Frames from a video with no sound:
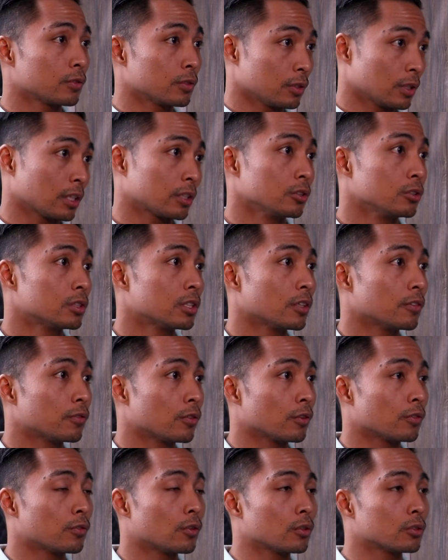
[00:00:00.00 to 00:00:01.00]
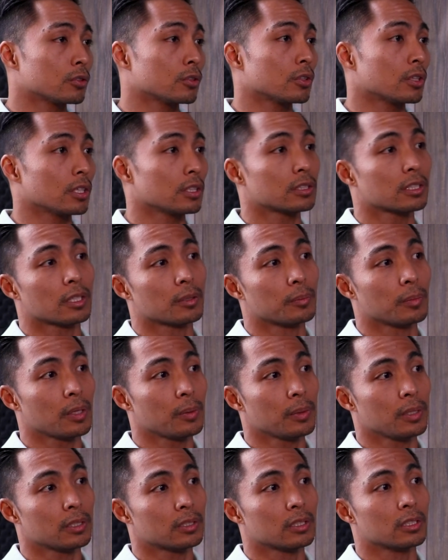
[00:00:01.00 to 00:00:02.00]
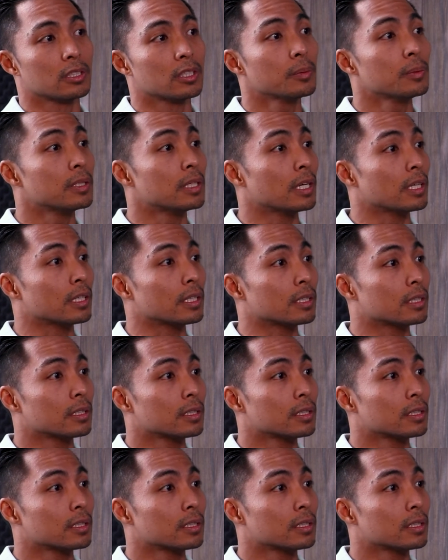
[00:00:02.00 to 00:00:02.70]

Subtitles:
like you said, for folks that think that maybe it's intimidating.